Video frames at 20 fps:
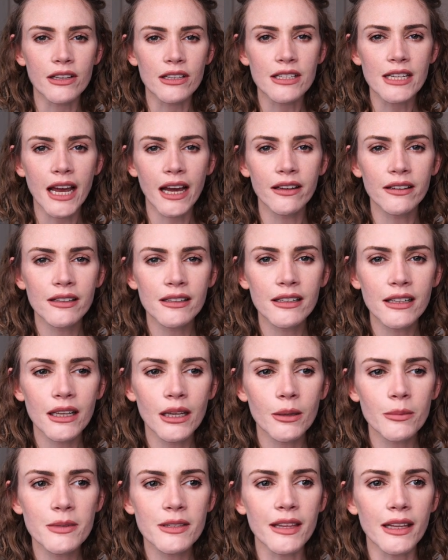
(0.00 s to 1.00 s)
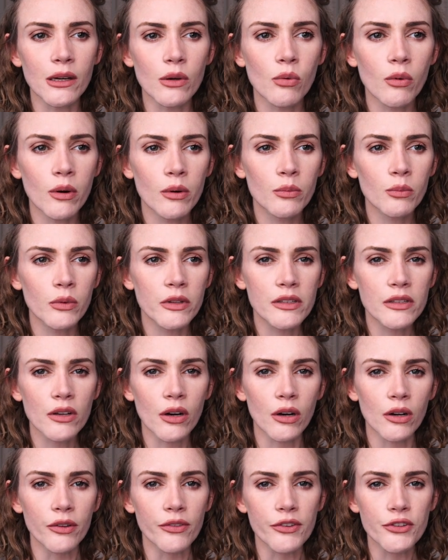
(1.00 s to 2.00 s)
Italian names, like one was
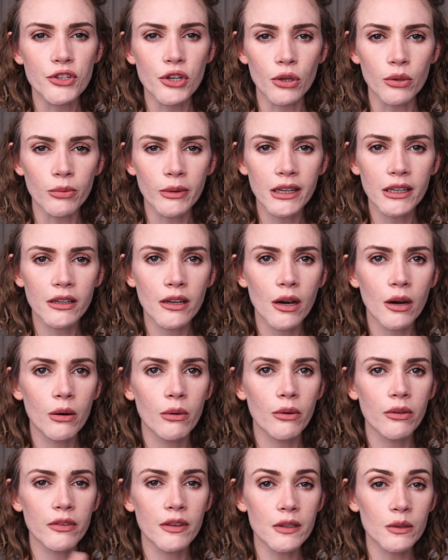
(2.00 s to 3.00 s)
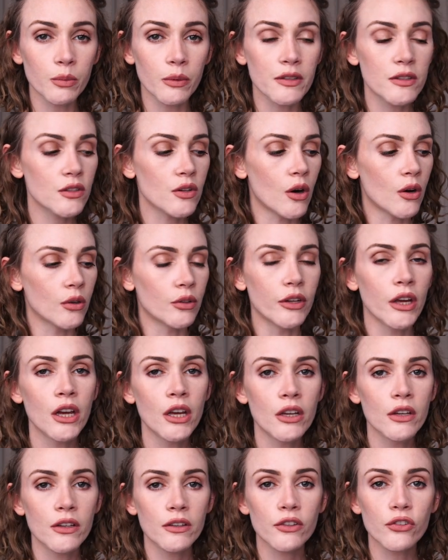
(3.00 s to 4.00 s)
called Torino, this one's called
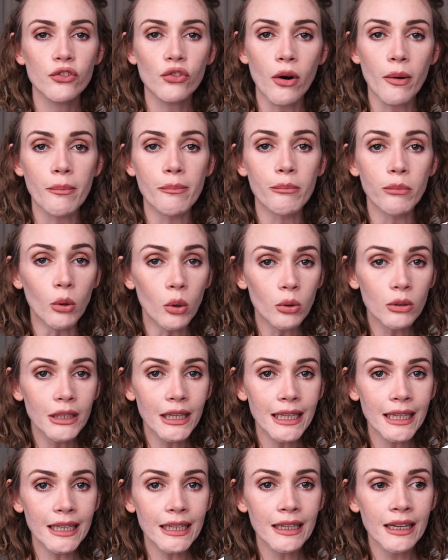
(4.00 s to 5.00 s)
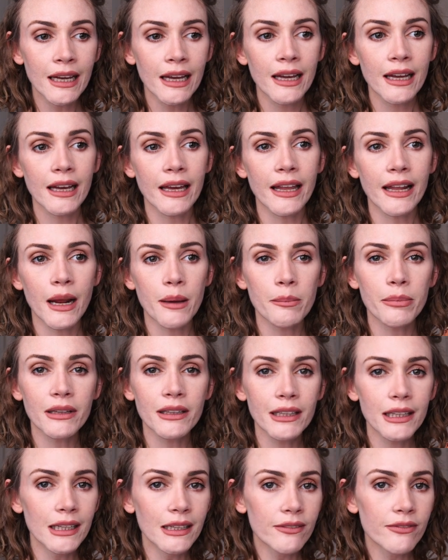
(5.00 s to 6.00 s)
Stromboli, and I
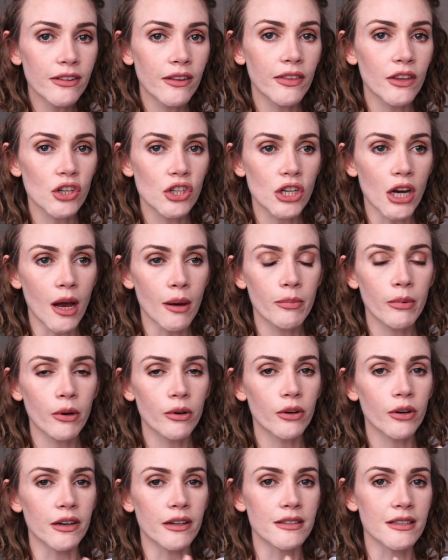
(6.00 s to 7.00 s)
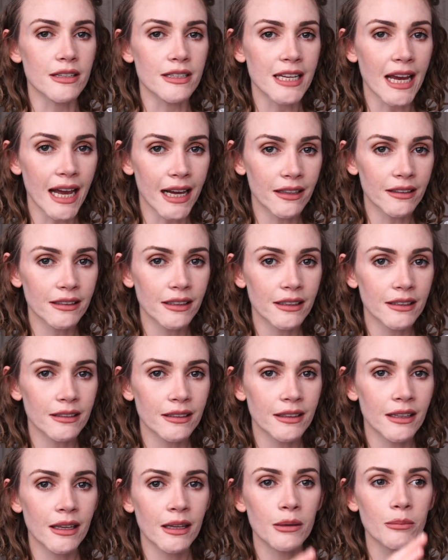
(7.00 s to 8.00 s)
believe that the shop owner is
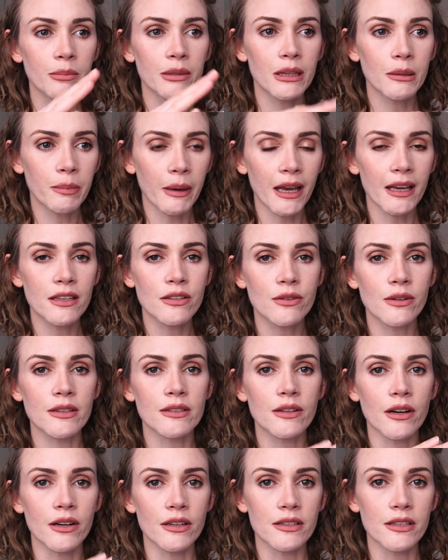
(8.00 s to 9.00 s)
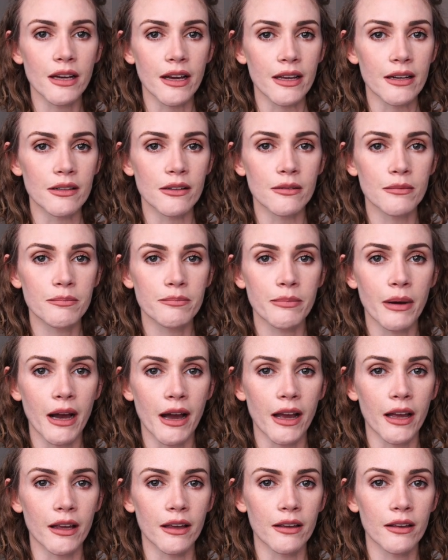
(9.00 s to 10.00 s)
Italian, but the pastries are done
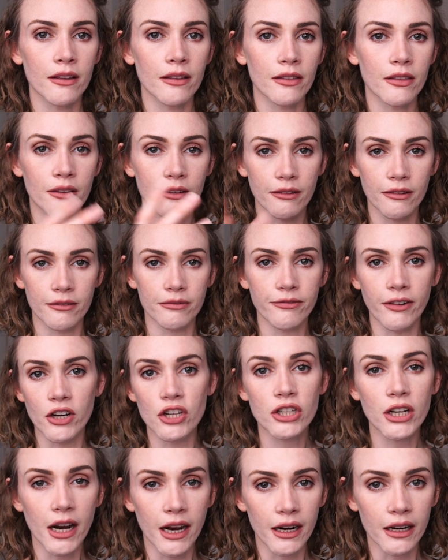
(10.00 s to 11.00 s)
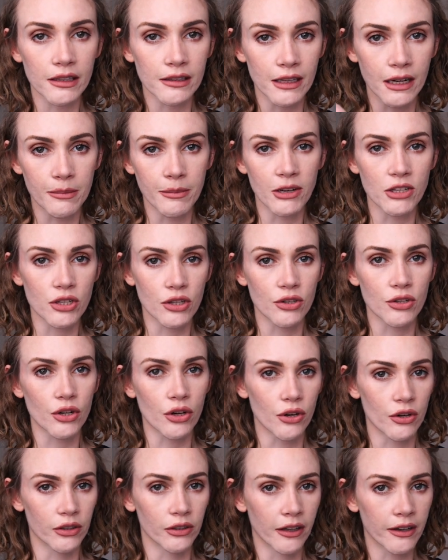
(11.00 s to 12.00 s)
by the French guy that I mentioned
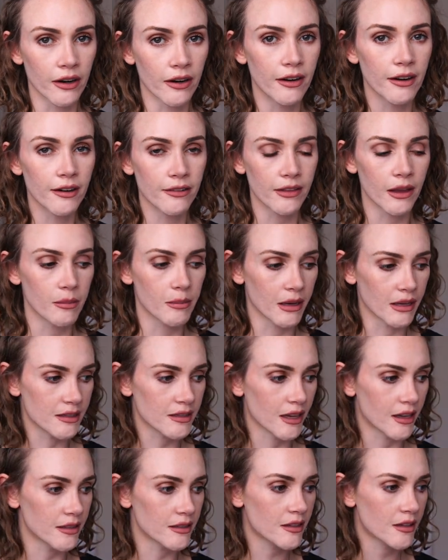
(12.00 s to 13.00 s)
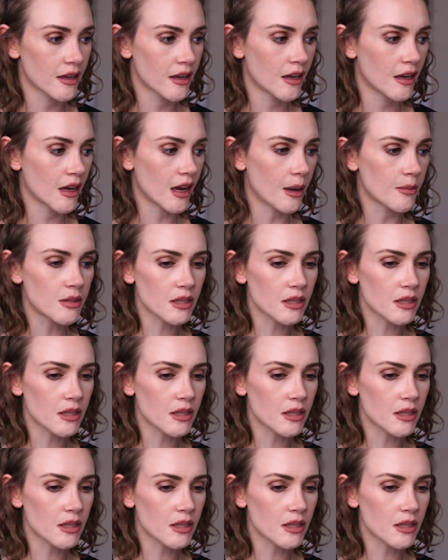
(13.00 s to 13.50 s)
earlier, if that makes sense. I'm